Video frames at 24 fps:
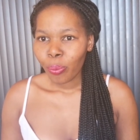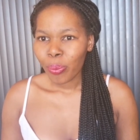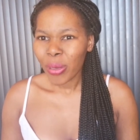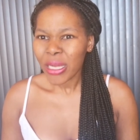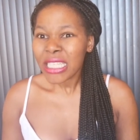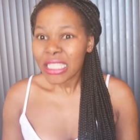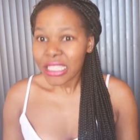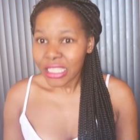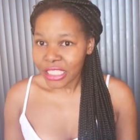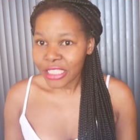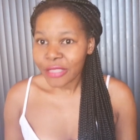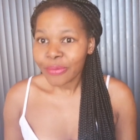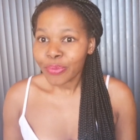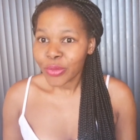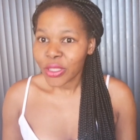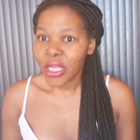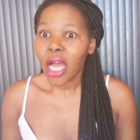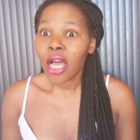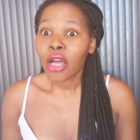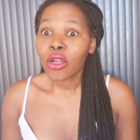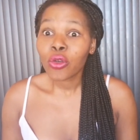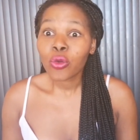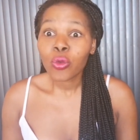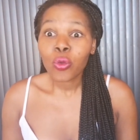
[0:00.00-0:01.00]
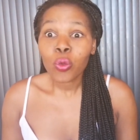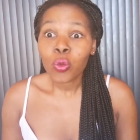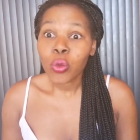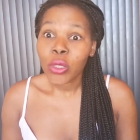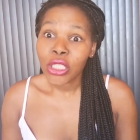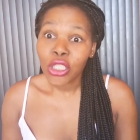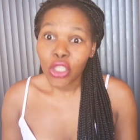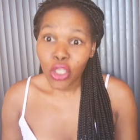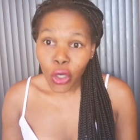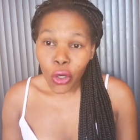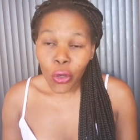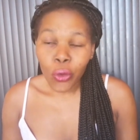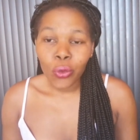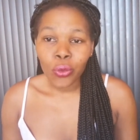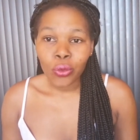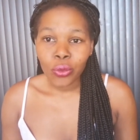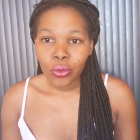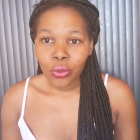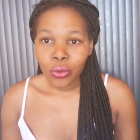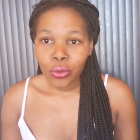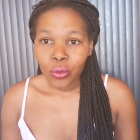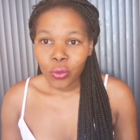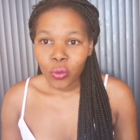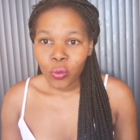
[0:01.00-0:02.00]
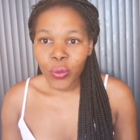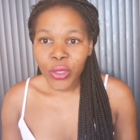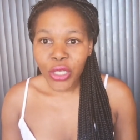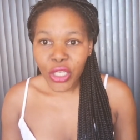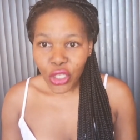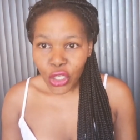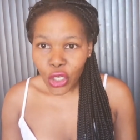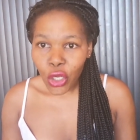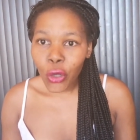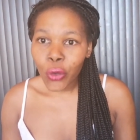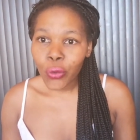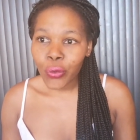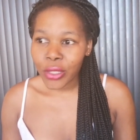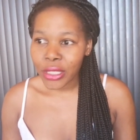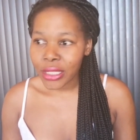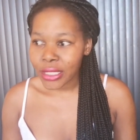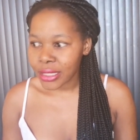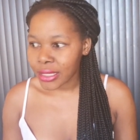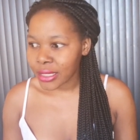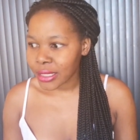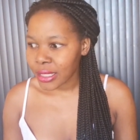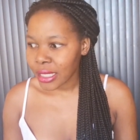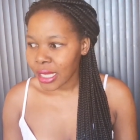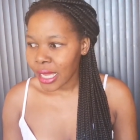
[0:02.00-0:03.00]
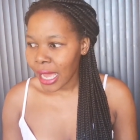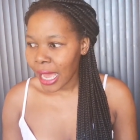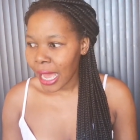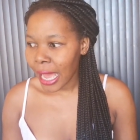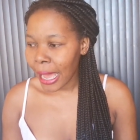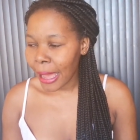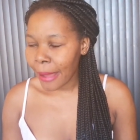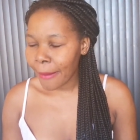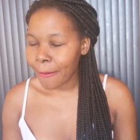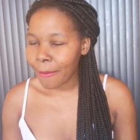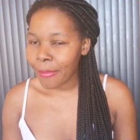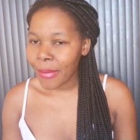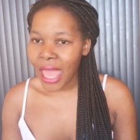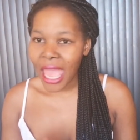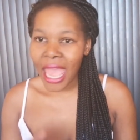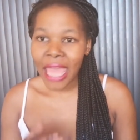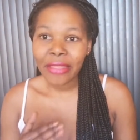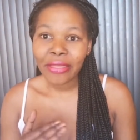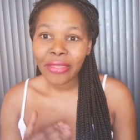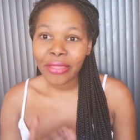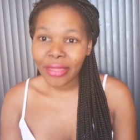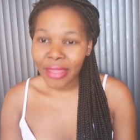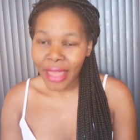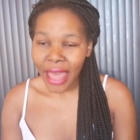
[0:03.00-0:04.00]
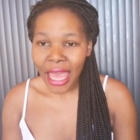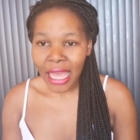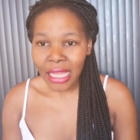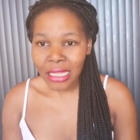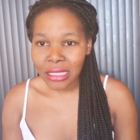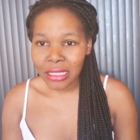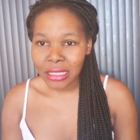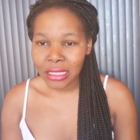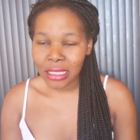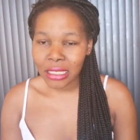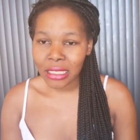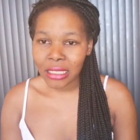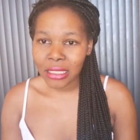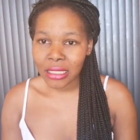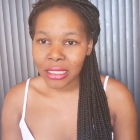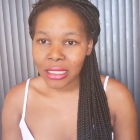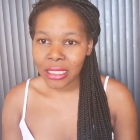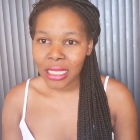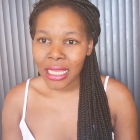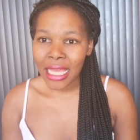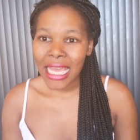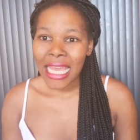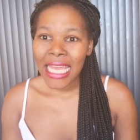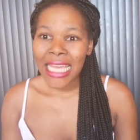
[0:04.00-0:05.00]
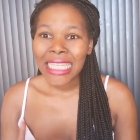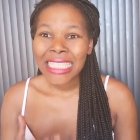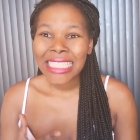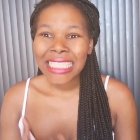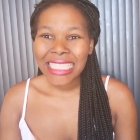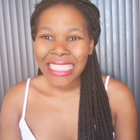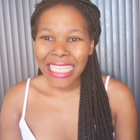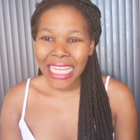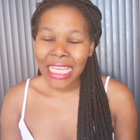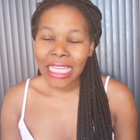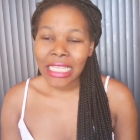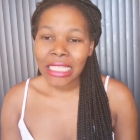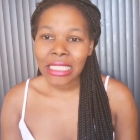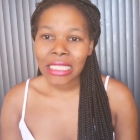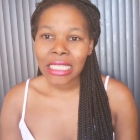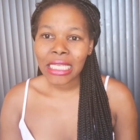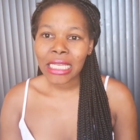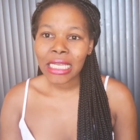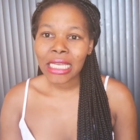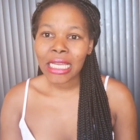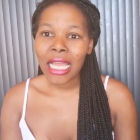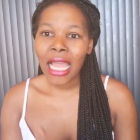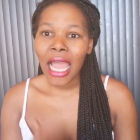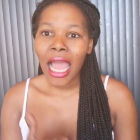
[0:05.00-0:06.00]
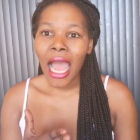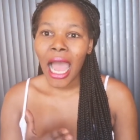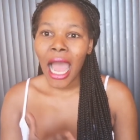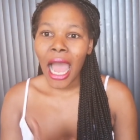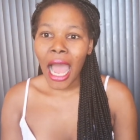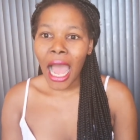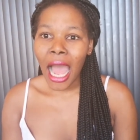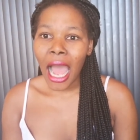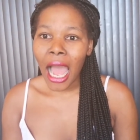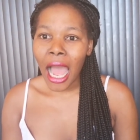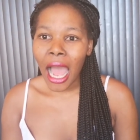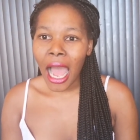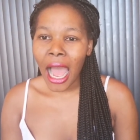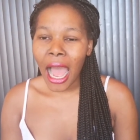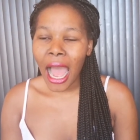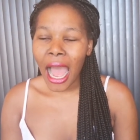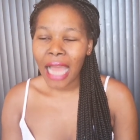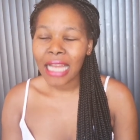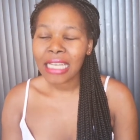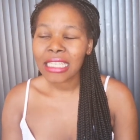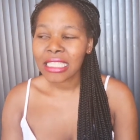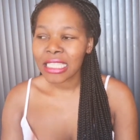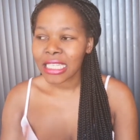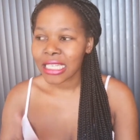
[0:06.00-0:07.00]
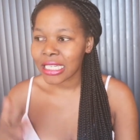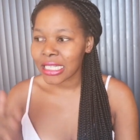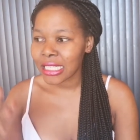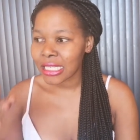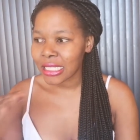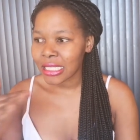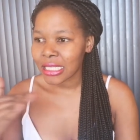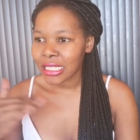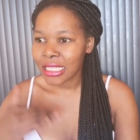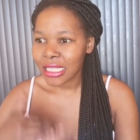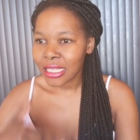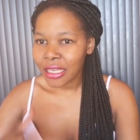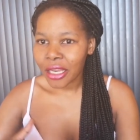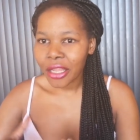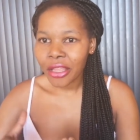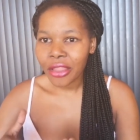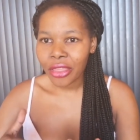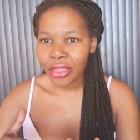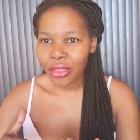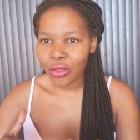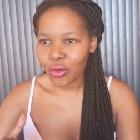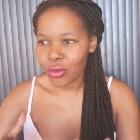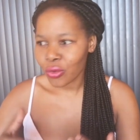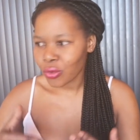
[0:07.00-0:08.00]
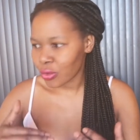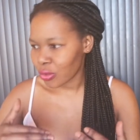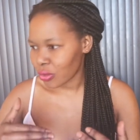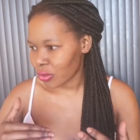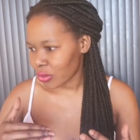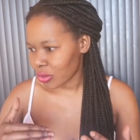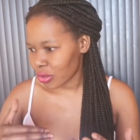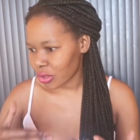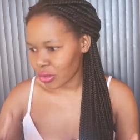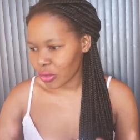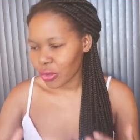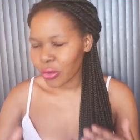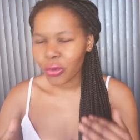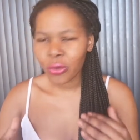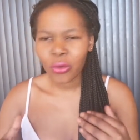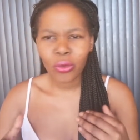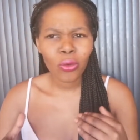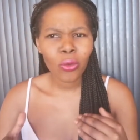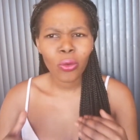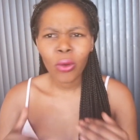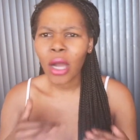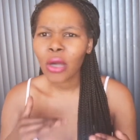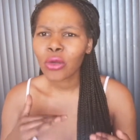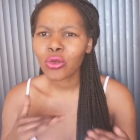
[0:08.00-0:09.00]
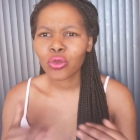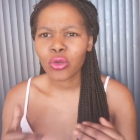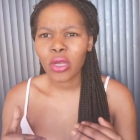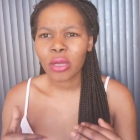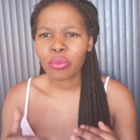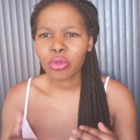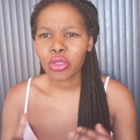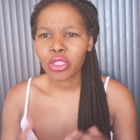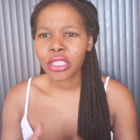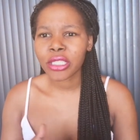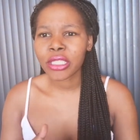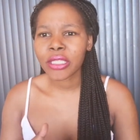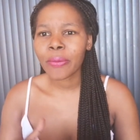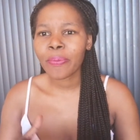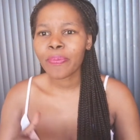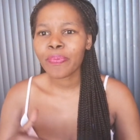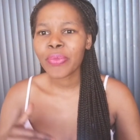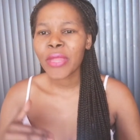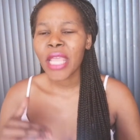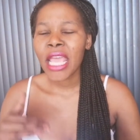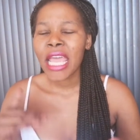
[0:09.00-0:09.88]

But deep down, we know. We know this. Um, and that is dating underneath you. No, how do I put it?